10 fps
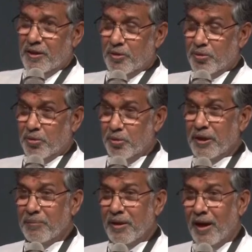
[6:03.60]
shoot
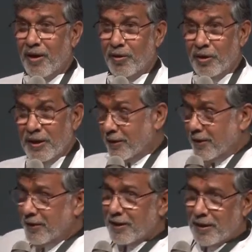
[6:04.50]
him now,
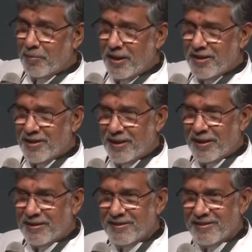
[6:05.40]
then the camera is
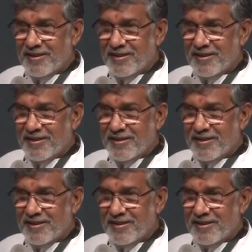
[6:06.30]
running.